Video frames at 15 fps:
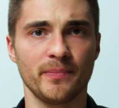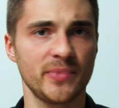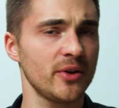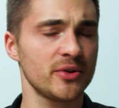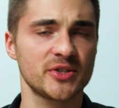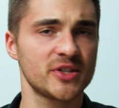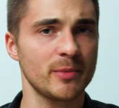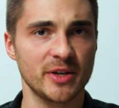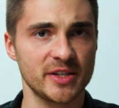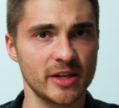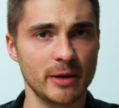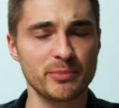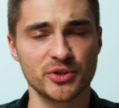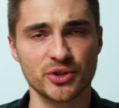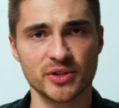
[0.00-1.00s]
There's some
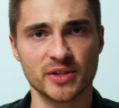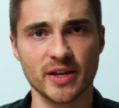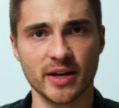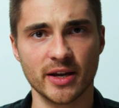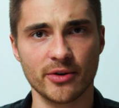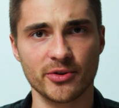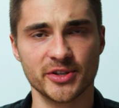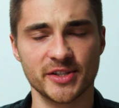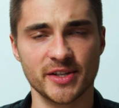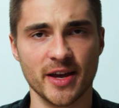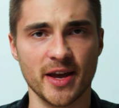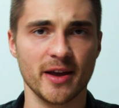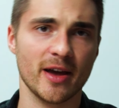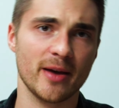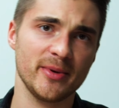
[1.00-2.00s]
exceptions, like I was
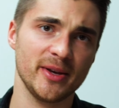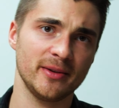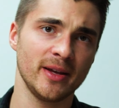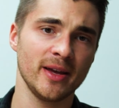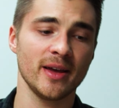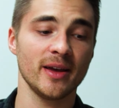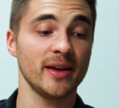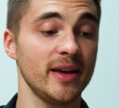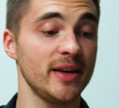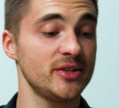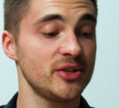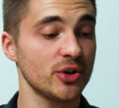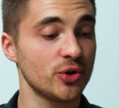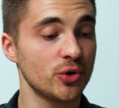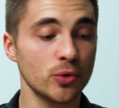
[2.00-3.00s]
saying. I mean, is
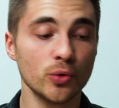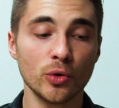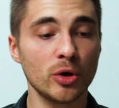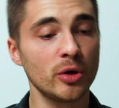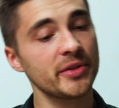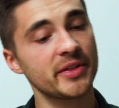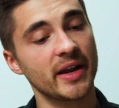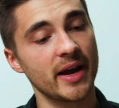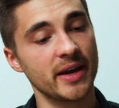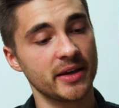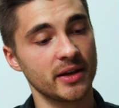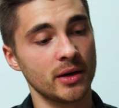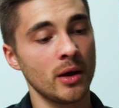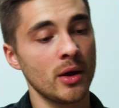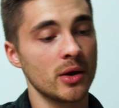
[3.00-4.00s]
it cool that I
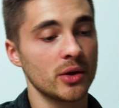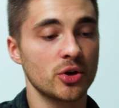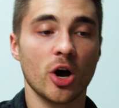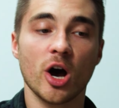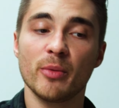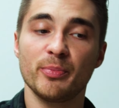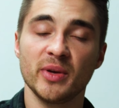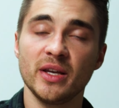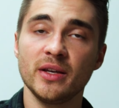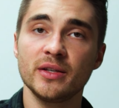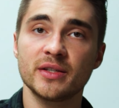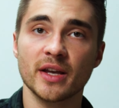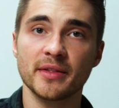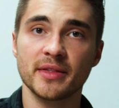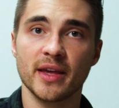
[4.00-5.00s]
can copy
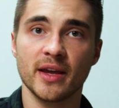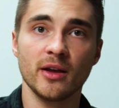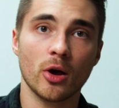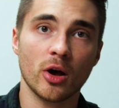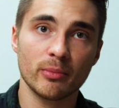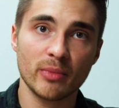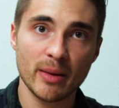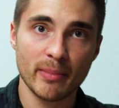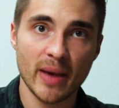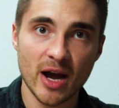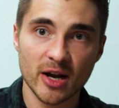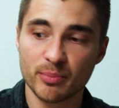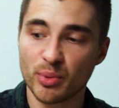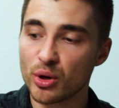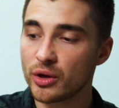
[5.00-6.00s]
something on my
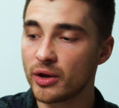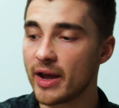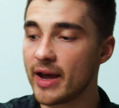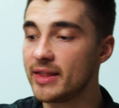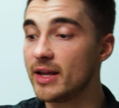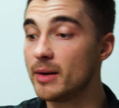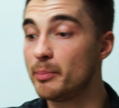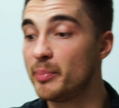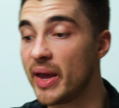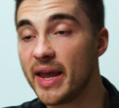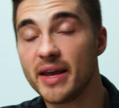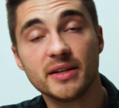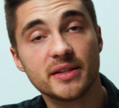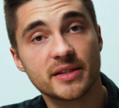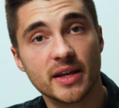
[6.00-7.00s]
MacBook and then
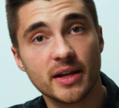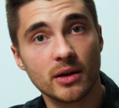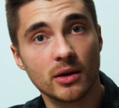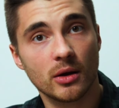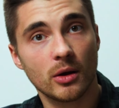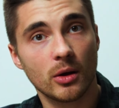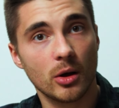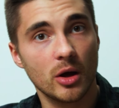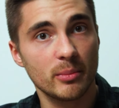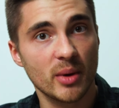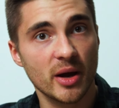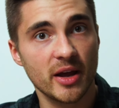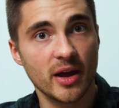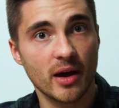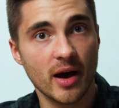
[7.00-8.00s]
paste it on
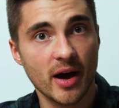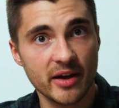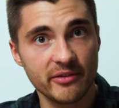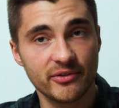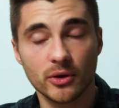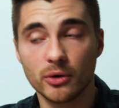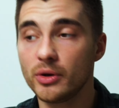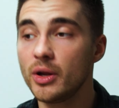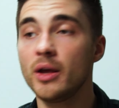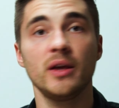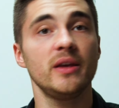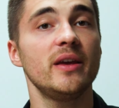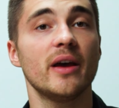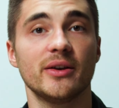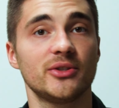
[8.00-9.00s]
my iPhone?
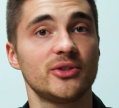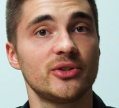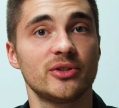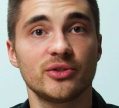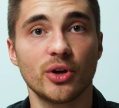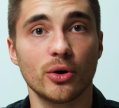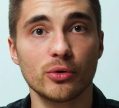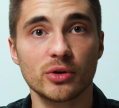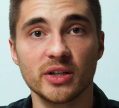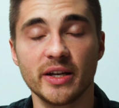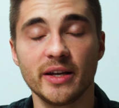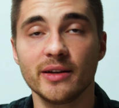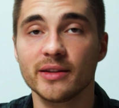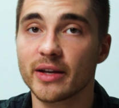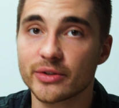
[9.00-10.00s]
Yes,
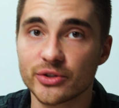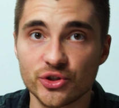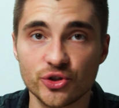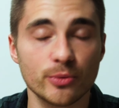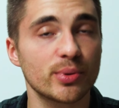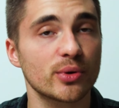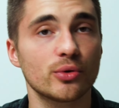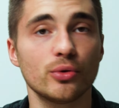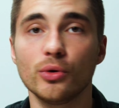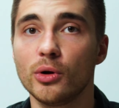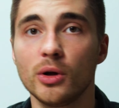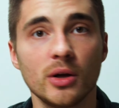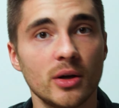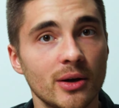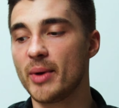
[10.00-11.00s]
totally. That's super
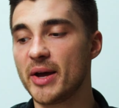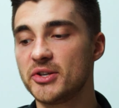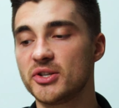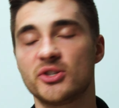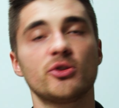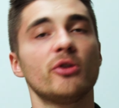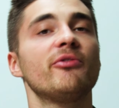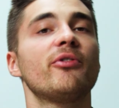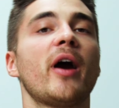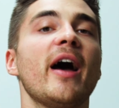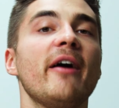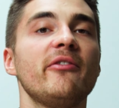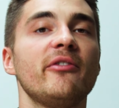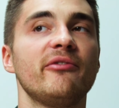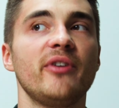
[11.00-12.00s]
cool. I just so far
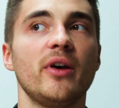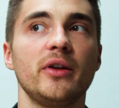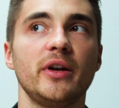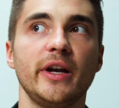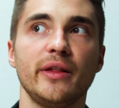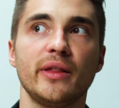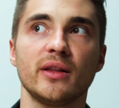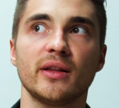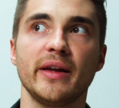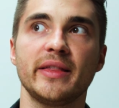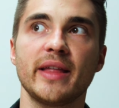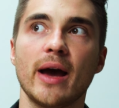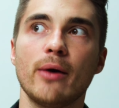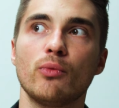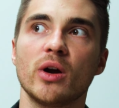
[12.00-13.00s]
haven't found anything like
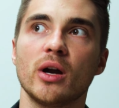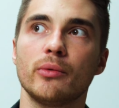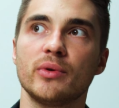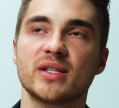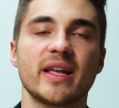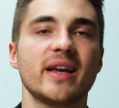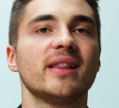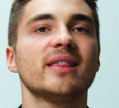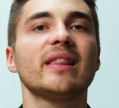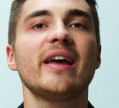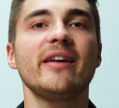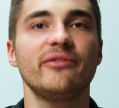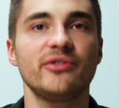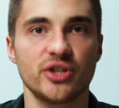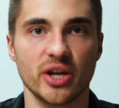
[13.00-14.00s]
that where it was like
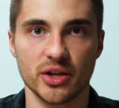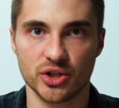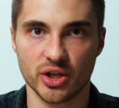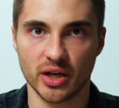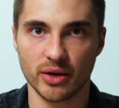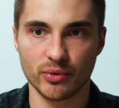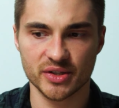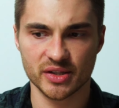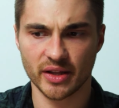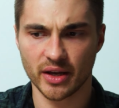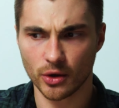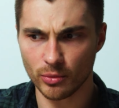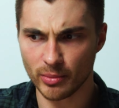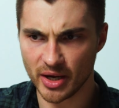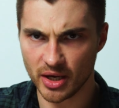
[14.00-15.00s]
life-changing. It wasn't like,
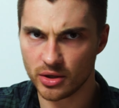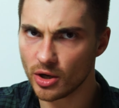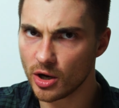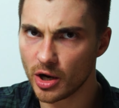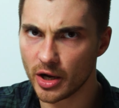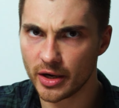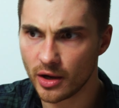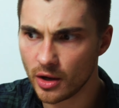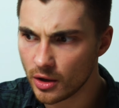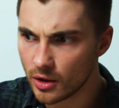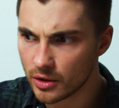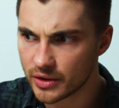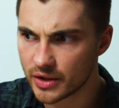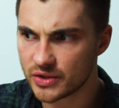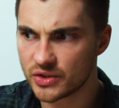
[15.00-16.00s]
oh my God,
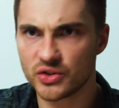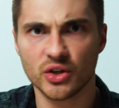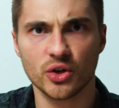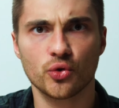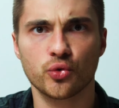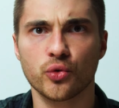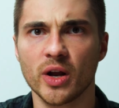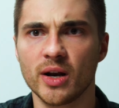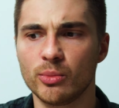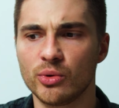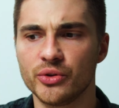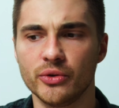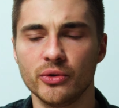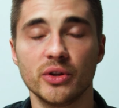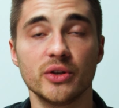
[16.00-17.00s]
this is incredible,
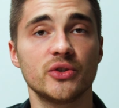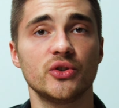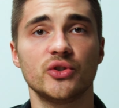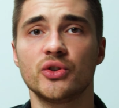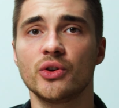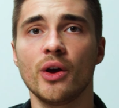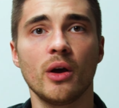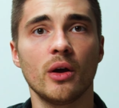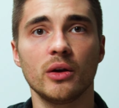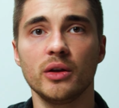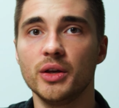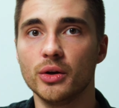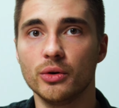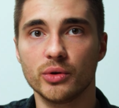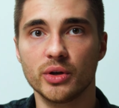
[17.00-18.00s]
dude. This is,
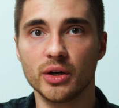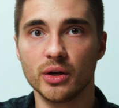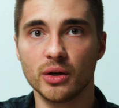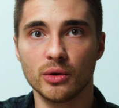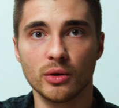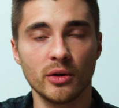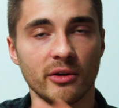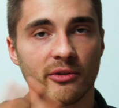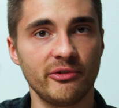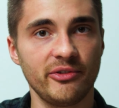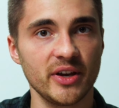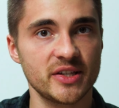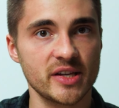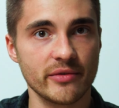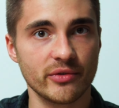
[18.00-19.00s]
gonna
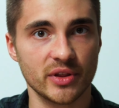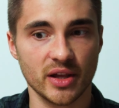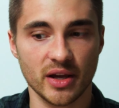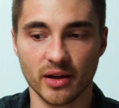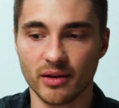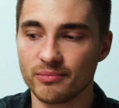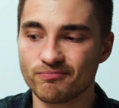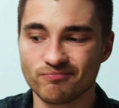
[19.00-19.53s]
fix everything.